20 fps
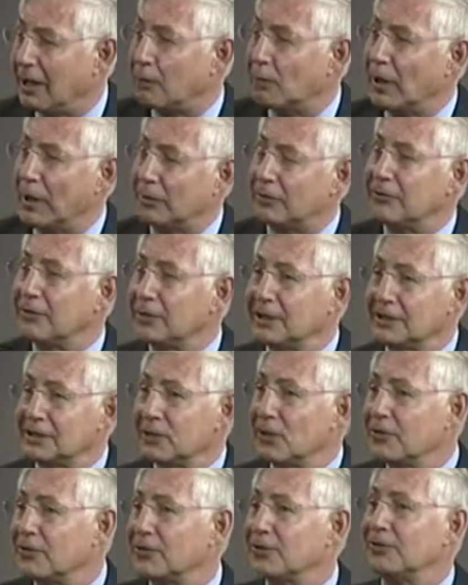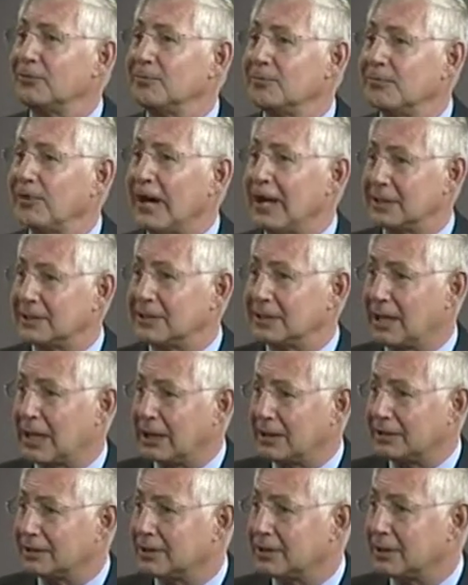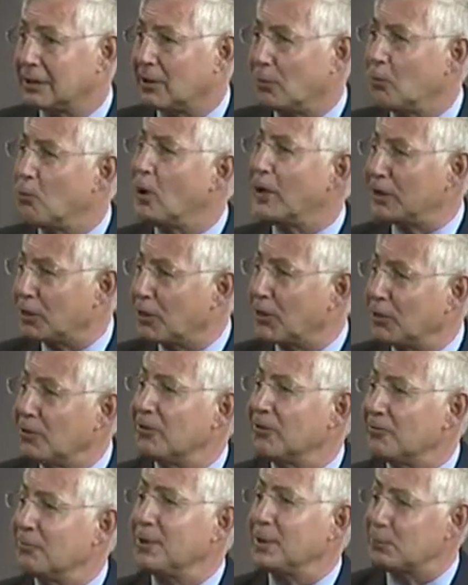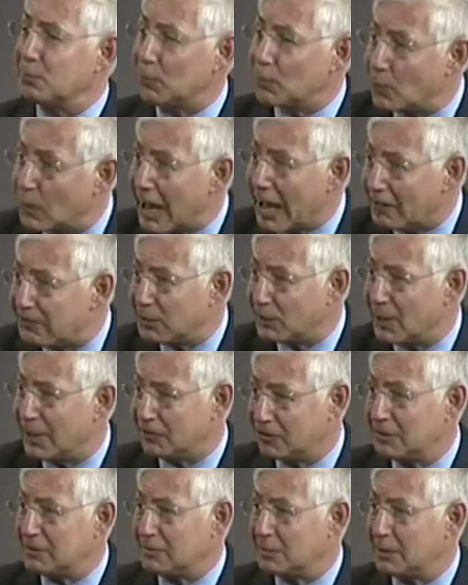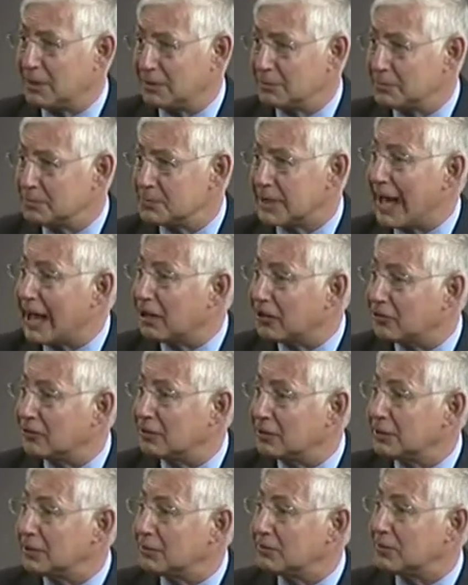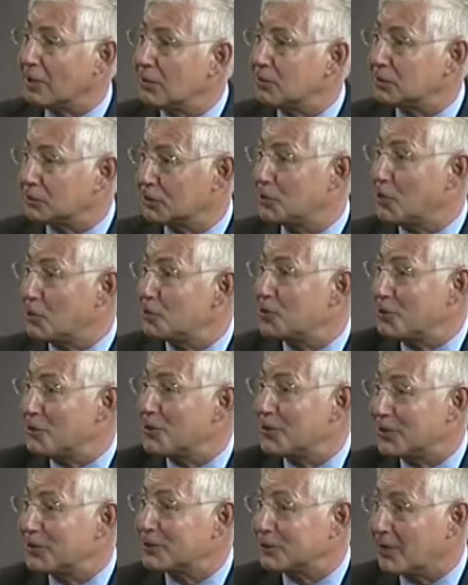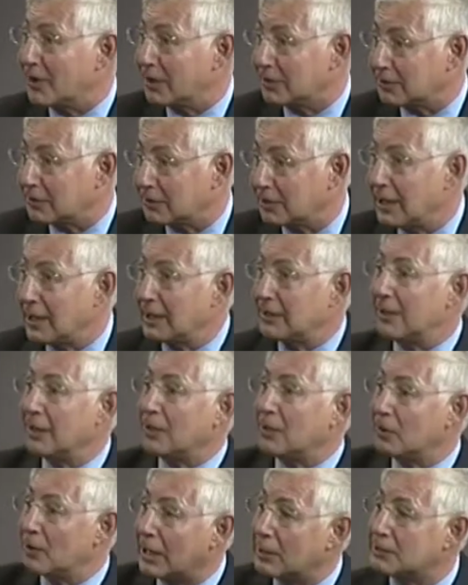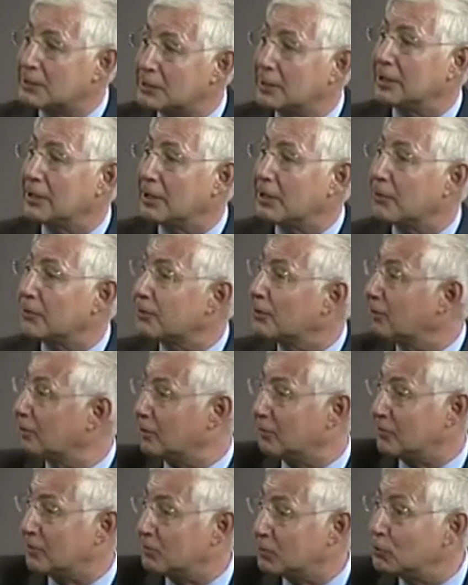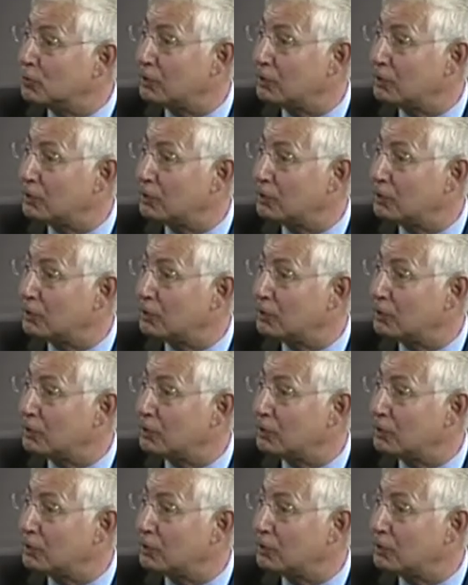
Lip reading: Well, so let's go over some facts. And one-third of people who have erection problems actually don't go to their doctor. They go outside the healthcare system.